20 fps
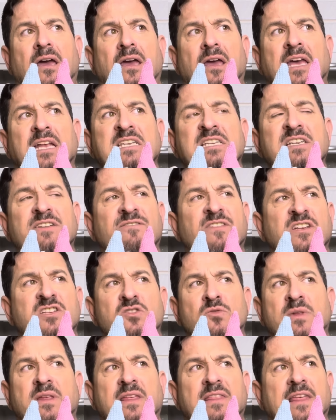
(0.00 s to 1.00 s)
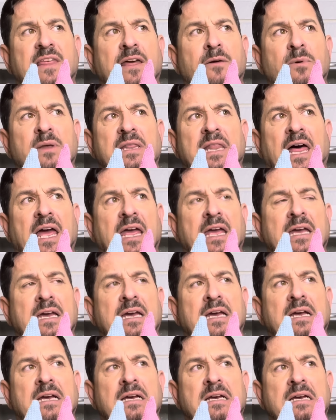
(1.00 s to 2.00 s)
individually, they were like